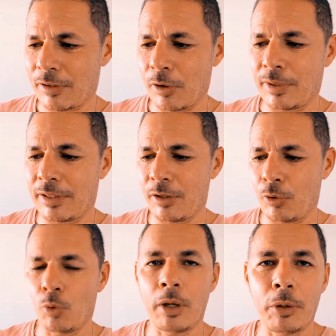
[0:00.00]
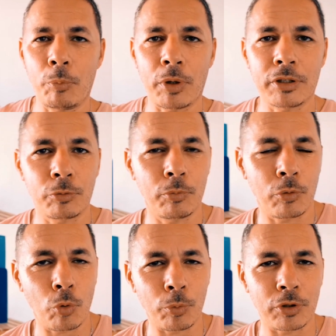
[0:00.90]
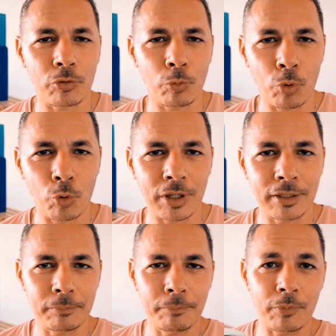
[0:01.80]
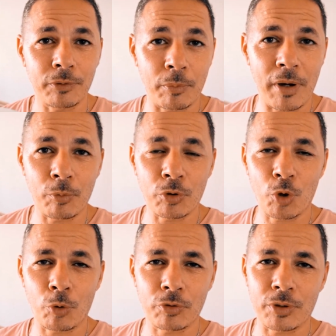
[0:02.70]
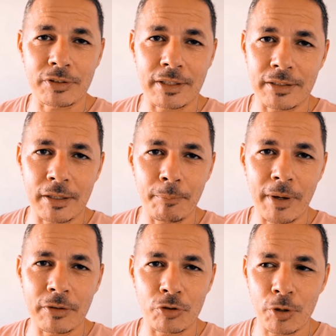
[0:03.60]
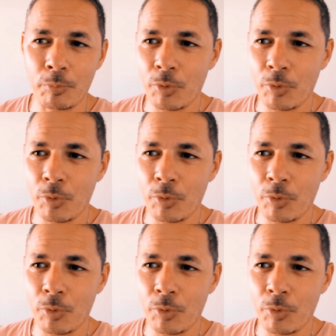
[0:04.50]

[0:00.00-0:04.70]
So it's still quite an impressive performance from Reolink to be able to offer us this in a mainstream